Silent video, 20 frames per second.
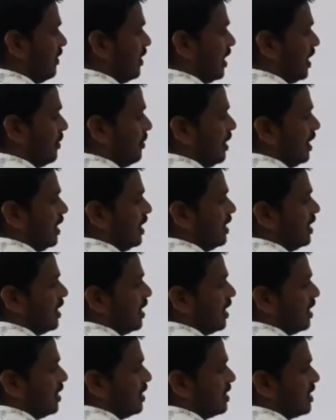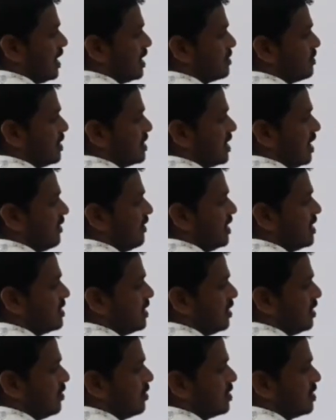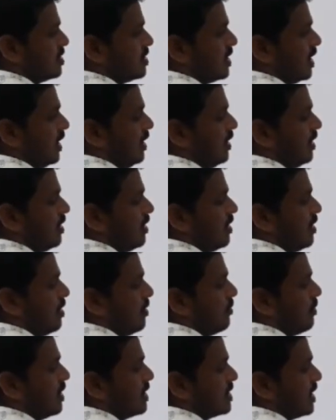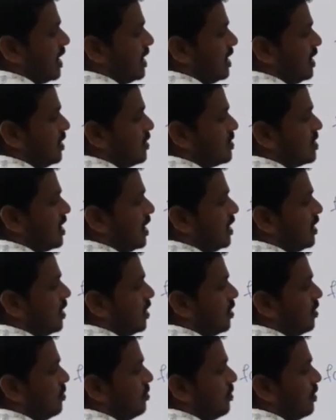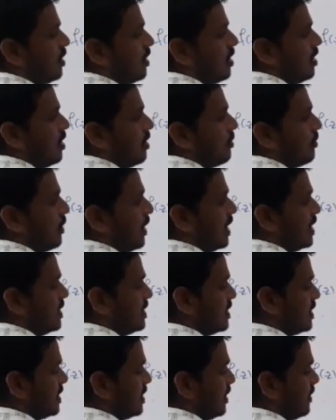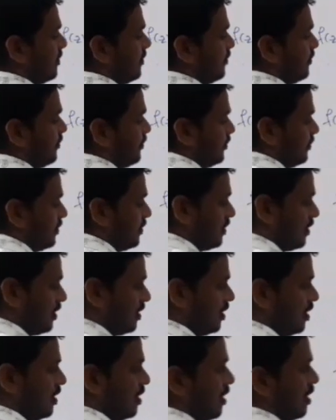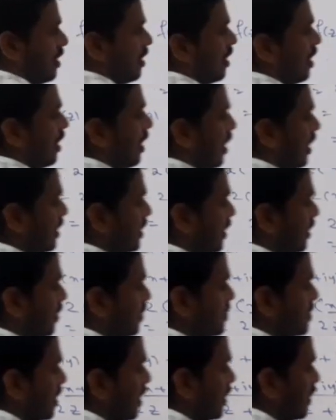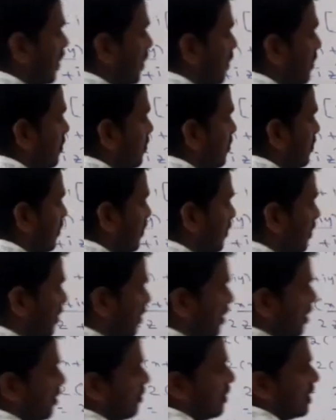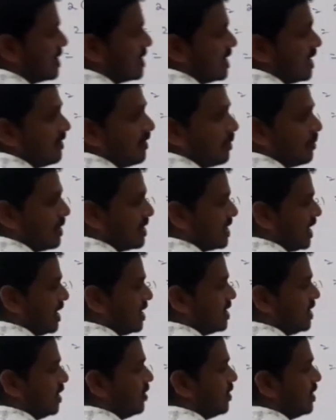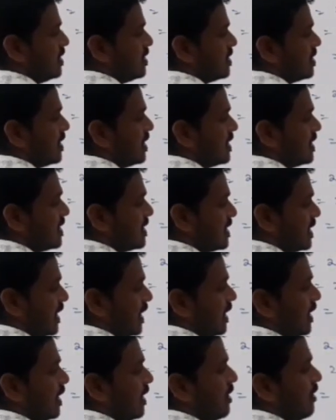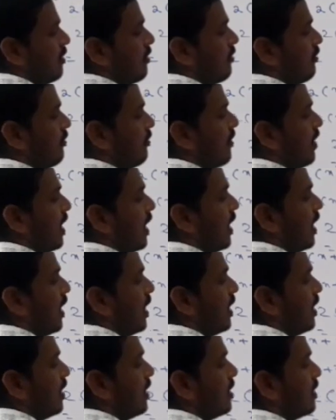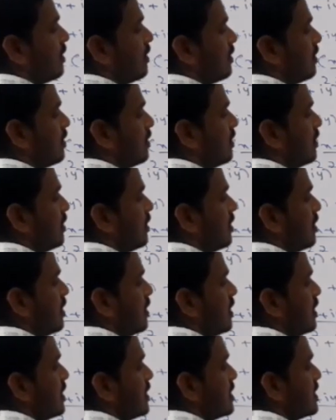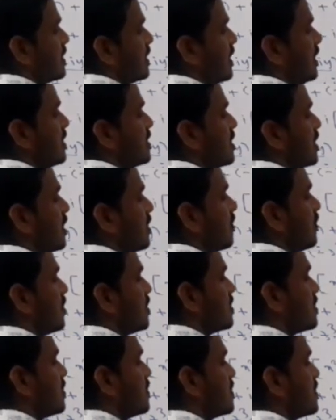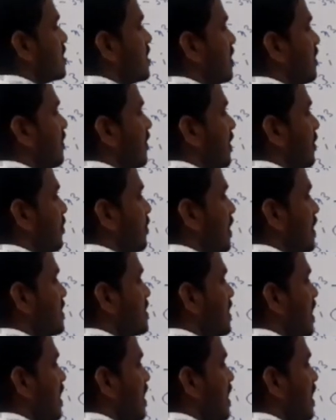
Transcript: what I am writing here, x plus iy is equal to z plus I into z cube plus I into z cube plus c1 plus ic2 is c, where c is equals to c1 plus